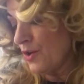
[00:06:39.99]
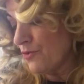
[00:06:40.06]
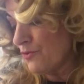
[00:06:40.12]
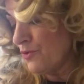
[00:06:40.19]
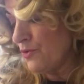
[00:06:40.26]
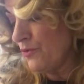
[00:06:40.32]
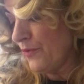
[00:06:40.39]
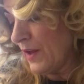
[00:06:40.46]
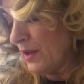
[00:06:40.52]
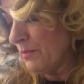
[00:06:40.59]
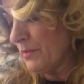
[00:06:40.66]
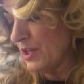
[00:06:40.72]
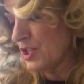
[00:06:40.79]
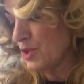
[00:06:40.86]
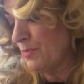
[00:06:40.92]
Rue felt
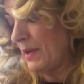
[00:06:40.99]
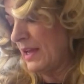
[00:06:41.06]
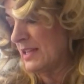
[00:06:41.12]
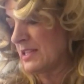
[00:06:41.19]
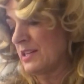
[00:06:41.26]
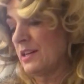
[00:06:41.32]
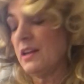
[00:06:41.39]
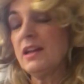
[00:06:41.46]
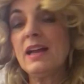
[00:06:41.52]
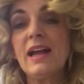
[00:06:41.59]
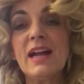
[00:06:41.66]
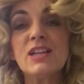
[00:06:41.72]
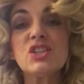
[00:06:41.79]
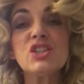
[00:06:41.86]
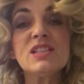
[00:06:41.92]
much better
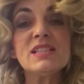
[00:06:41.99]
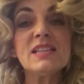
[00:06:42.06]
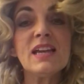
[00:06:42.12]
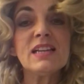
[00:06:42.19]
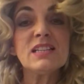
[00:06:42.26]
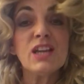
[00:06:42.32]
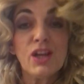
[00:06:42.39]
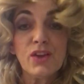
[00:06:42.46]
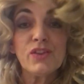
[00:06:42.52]
and she said